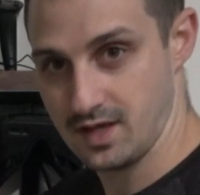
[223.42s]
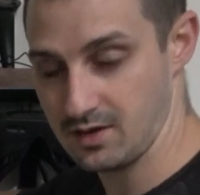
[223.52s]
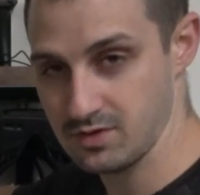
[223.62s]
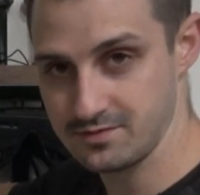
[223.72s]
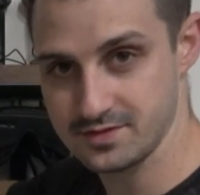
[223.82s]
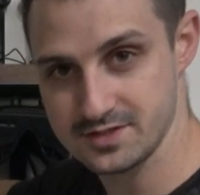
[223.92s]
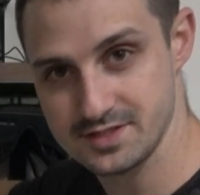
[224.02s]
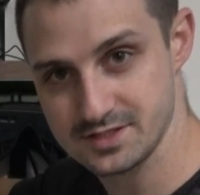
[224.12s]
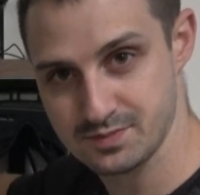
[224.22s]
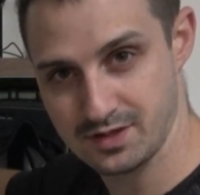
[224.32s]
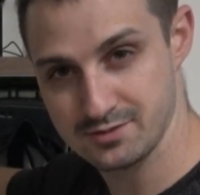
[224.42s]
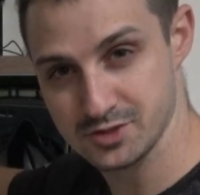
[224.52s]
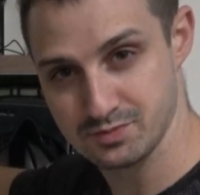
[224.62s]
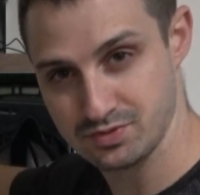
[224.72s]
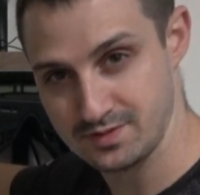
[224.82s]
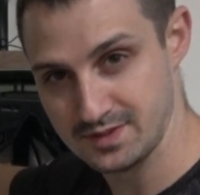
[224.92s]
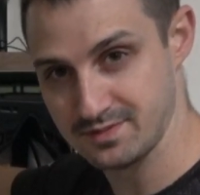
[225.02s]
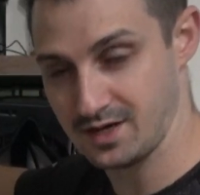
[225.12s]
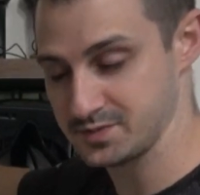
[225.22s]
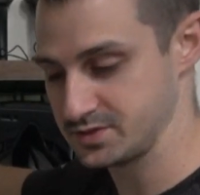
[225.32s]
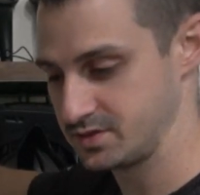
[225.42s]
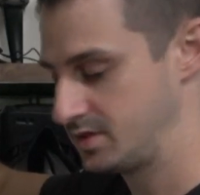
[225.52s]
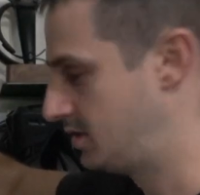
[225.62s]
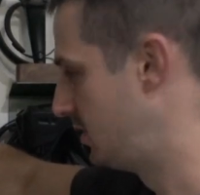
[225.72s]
however, this is probably the most premium option.